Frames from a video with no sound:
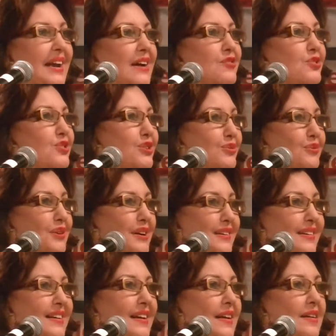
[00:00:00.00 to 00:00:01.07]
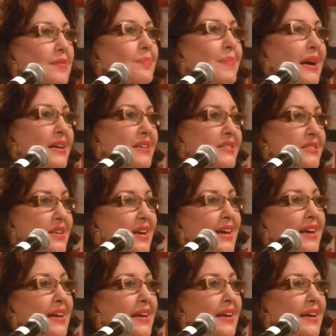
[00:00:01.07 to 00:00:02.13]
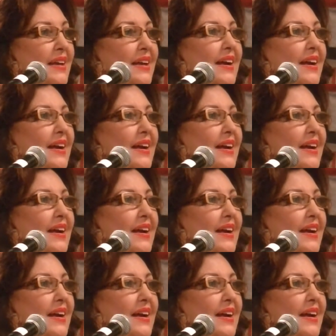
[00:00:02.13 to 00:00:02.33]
grandchildren, Marise